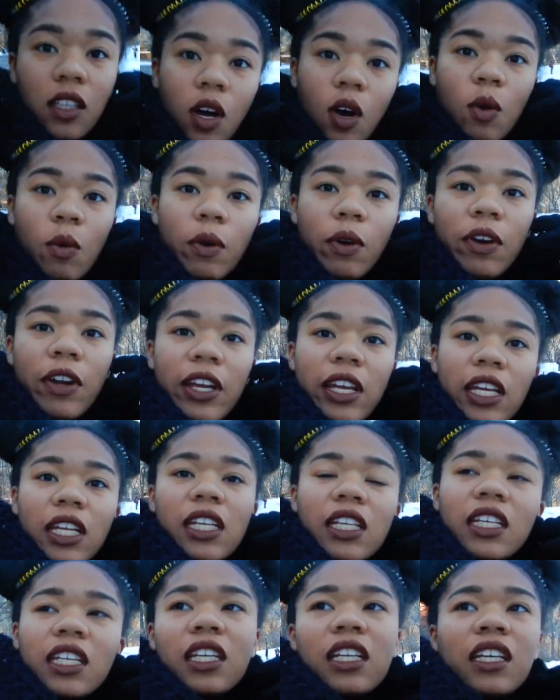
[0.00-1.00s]
So we're
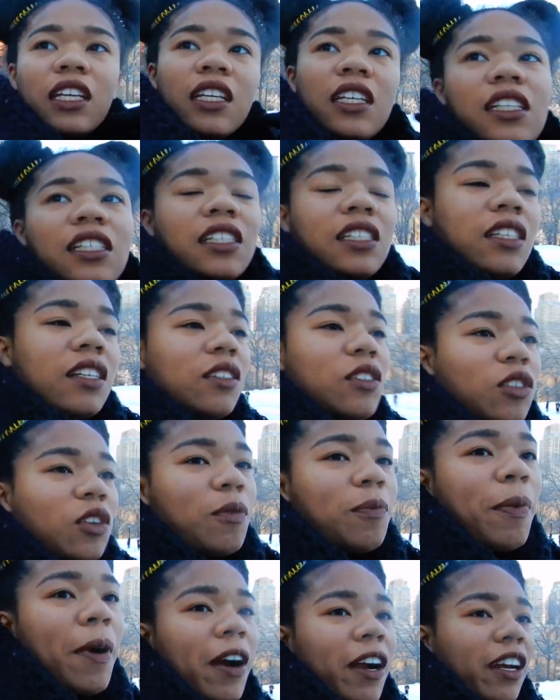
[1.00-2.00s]
in
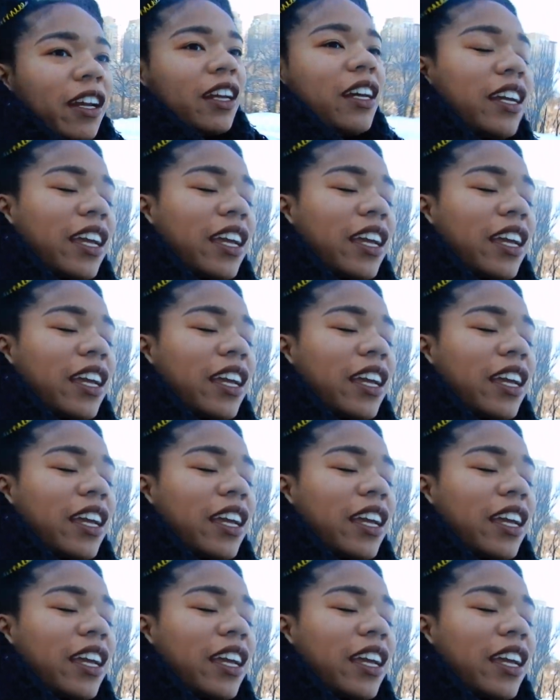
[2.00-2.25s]
Central Park